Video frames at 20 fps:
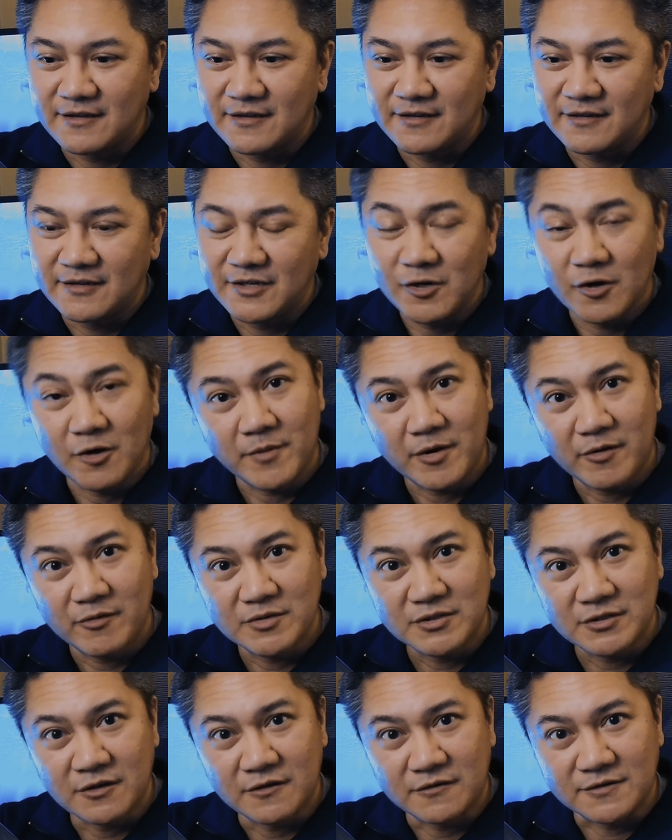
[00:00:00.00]
here are my
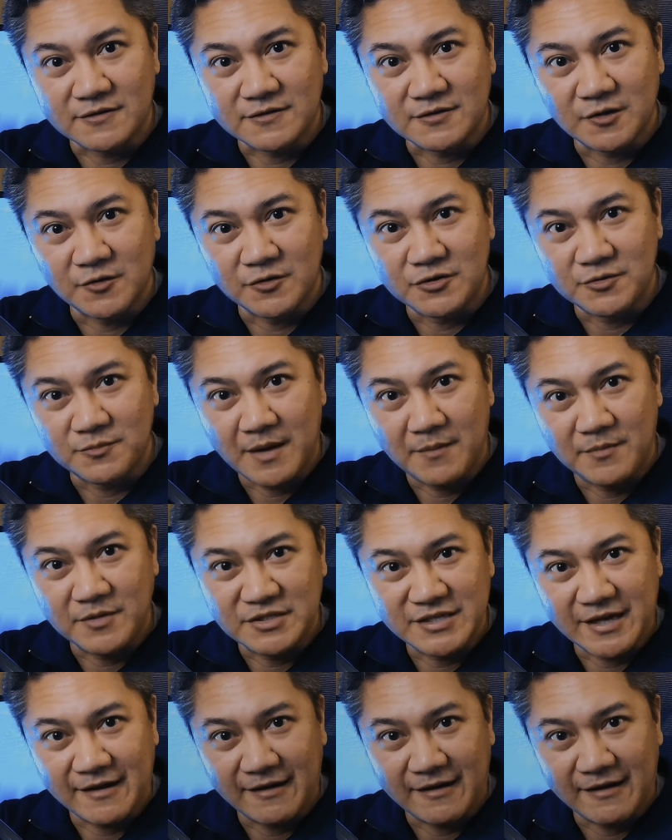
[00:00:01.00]
results. So you should probably check it